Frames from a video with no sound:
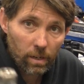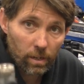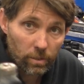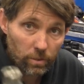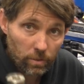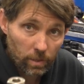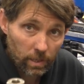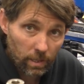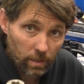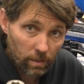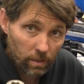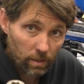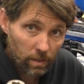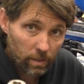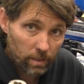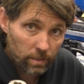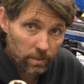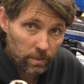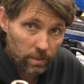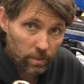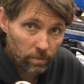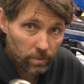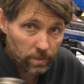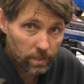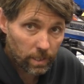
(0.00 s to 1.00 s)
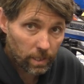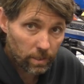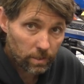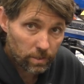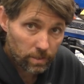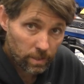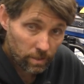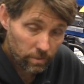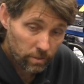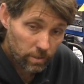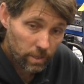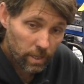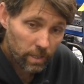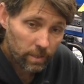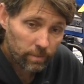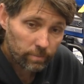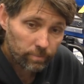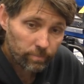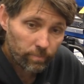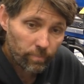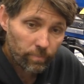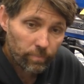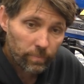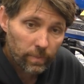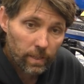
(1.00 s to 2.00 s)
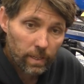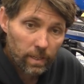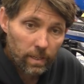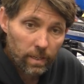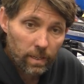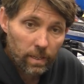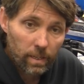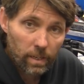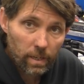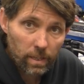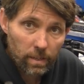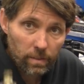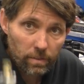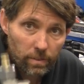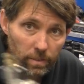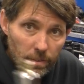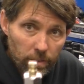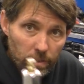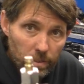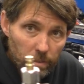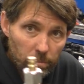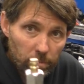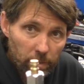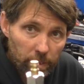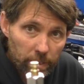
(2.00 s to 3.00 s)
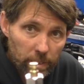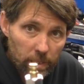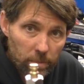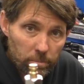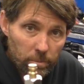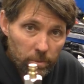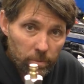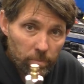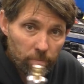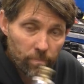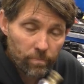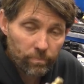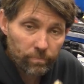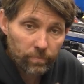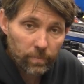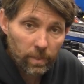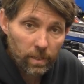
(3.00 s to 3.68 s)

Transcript: hydraulic line is going to attach down the track, and this is a bleed nipple.